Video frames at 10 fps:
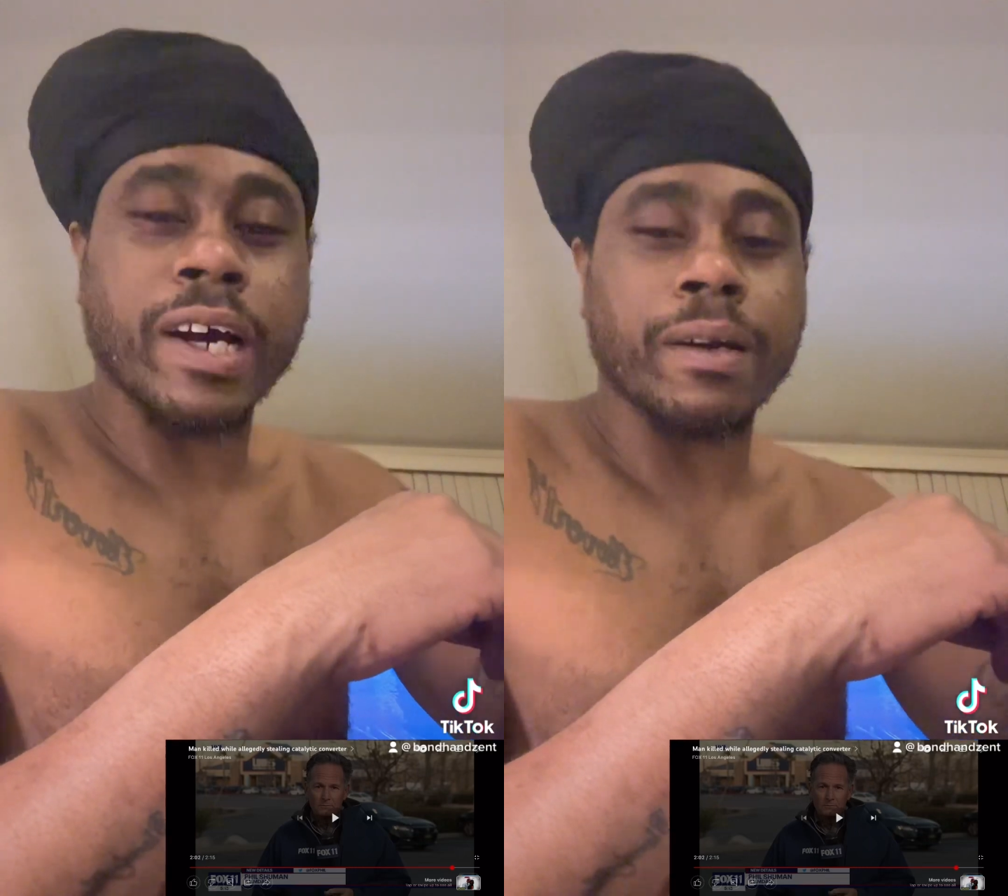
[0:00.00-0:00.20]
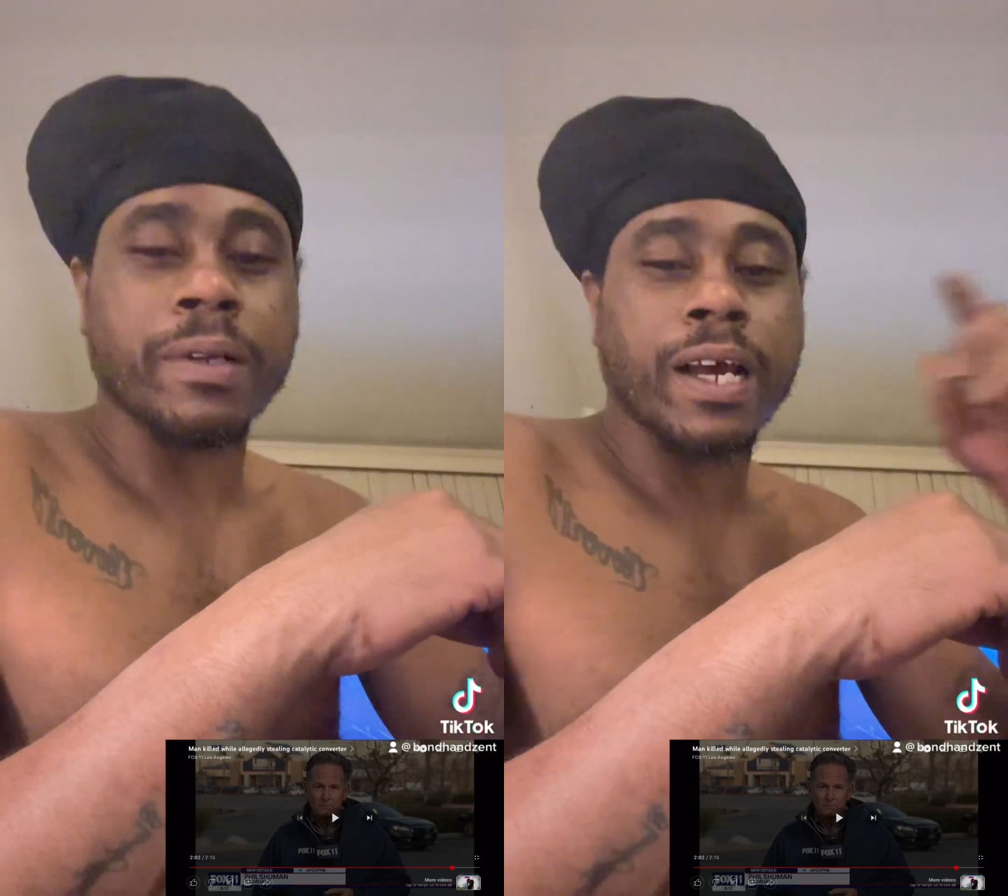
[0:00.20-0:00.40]
I'd
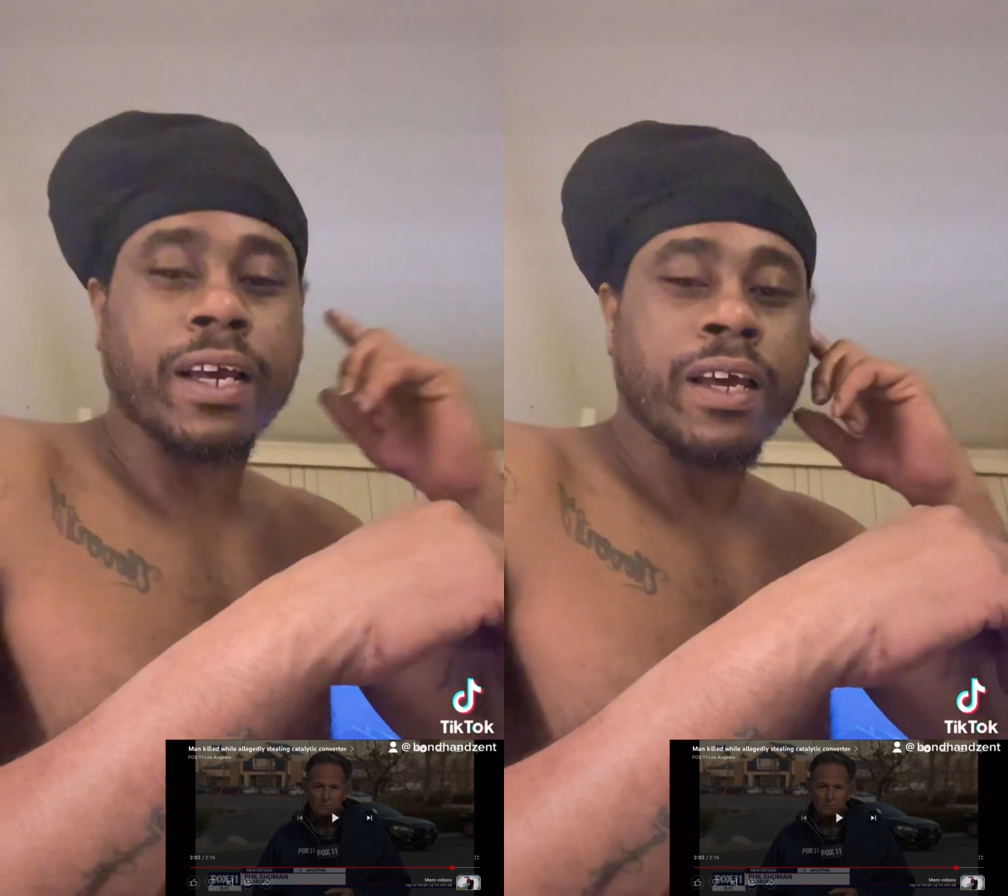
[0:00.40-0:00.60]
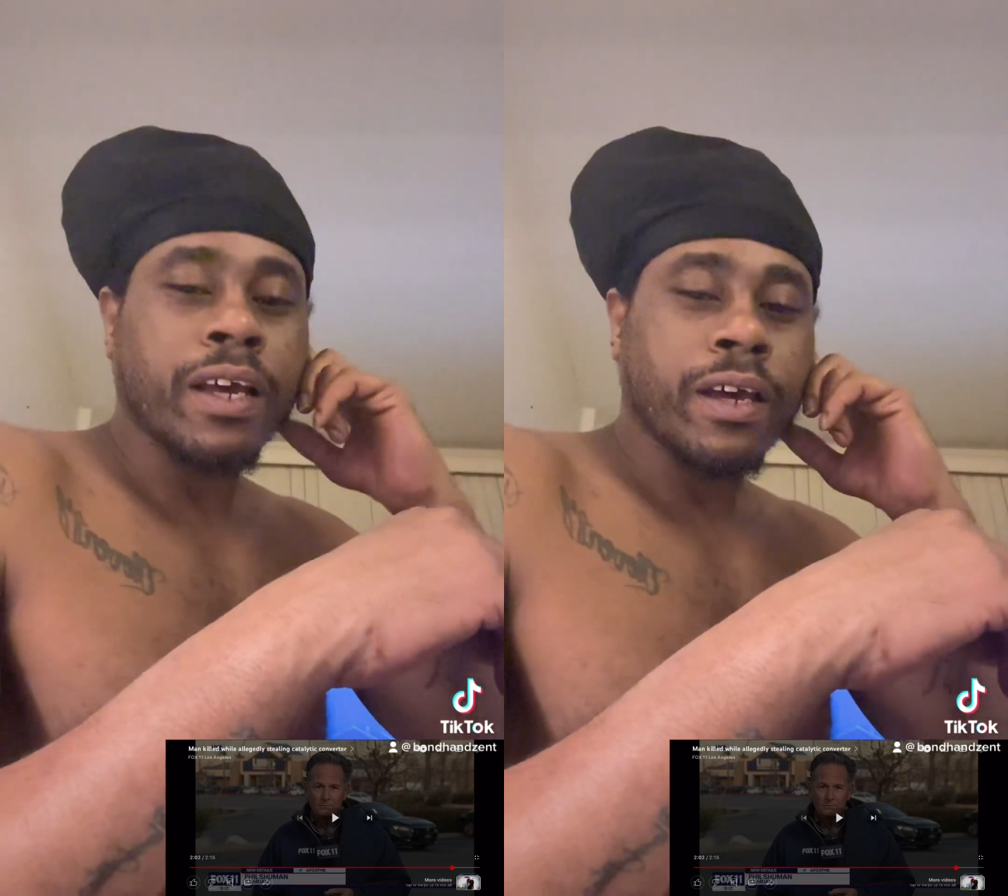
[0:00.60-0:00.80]
have been like,
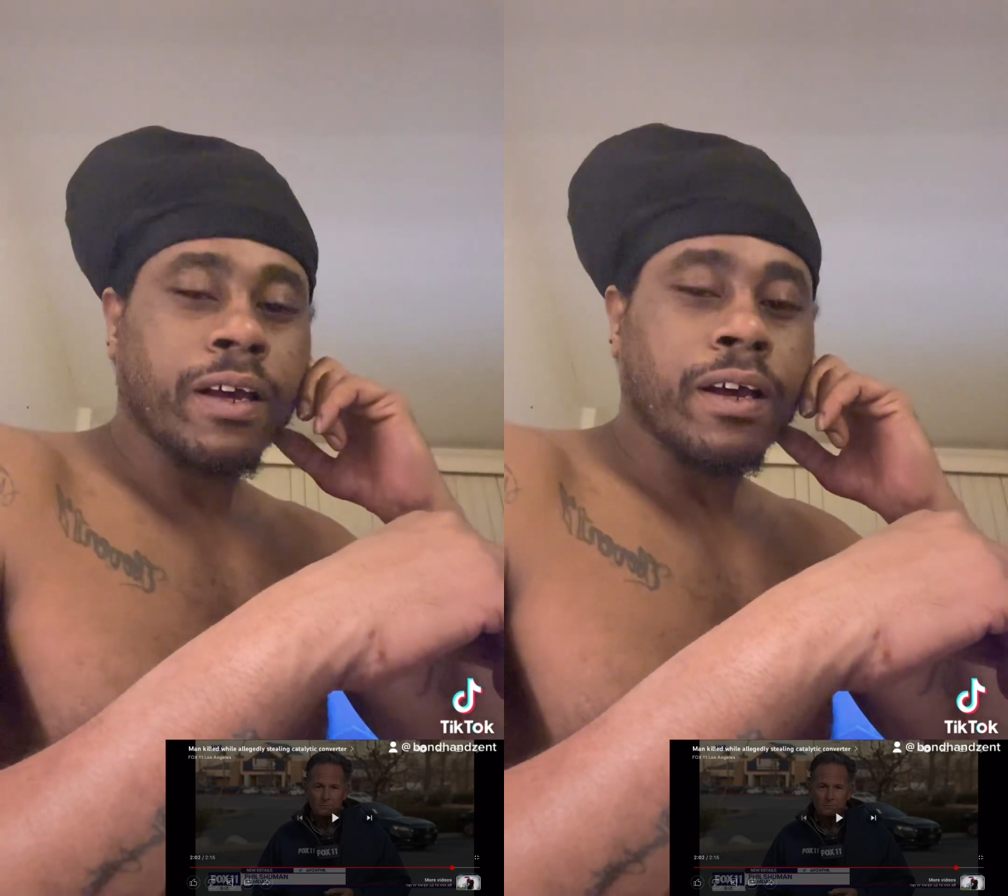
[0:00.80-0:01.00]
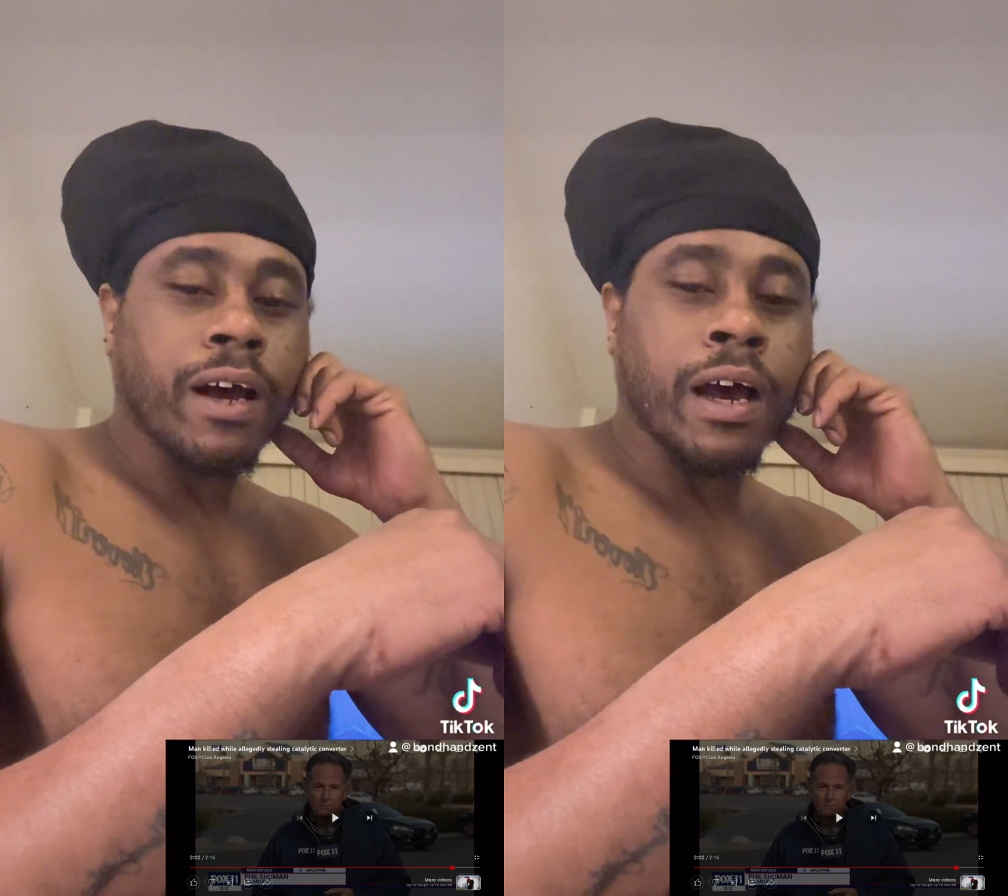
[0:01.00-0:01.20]

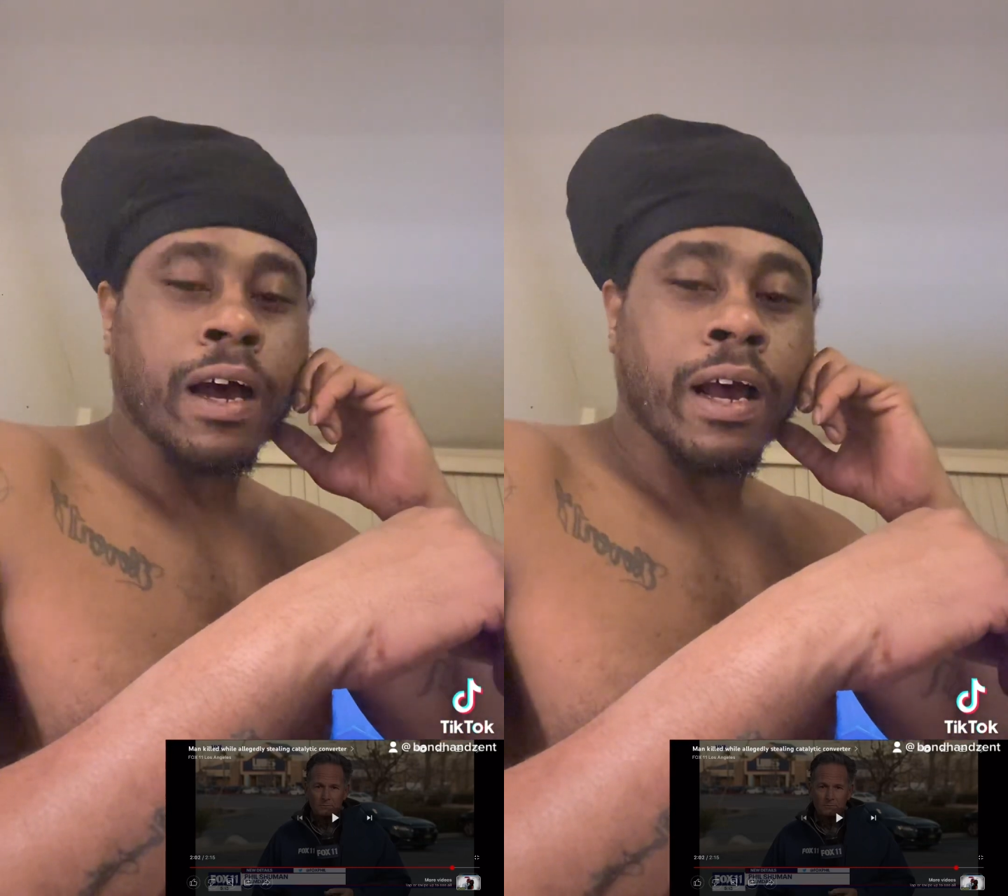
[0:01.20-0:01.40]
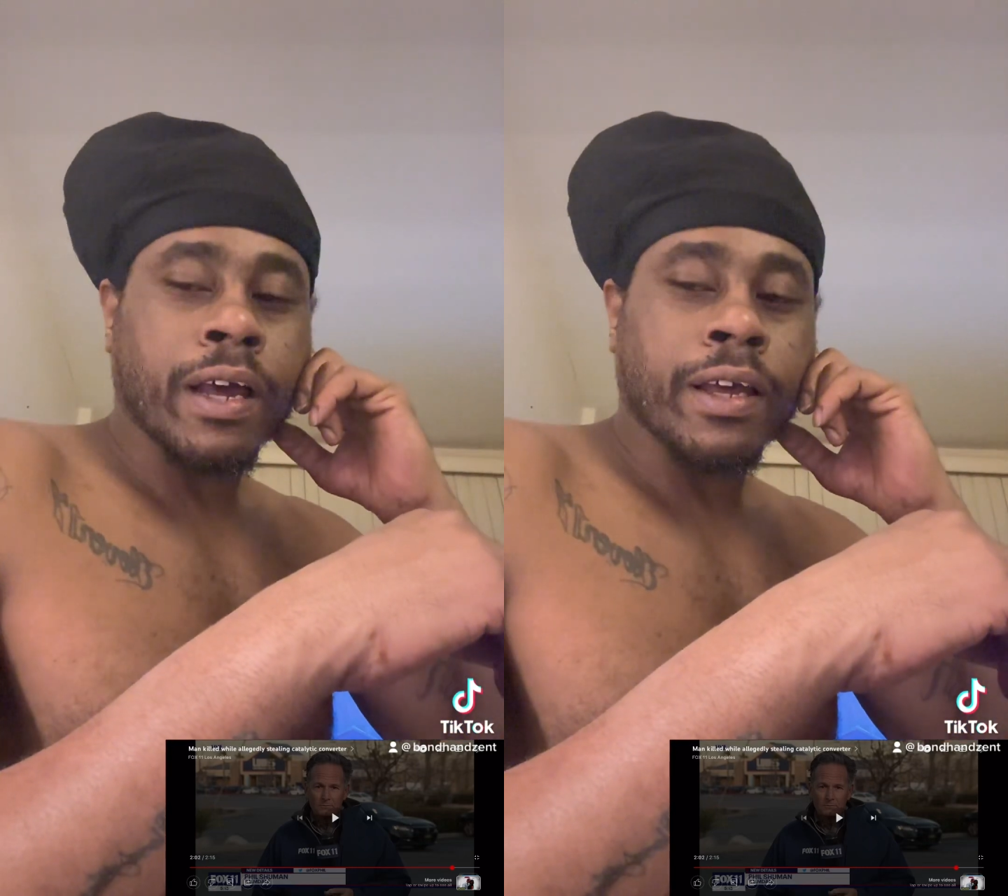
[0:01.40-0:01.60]
uh,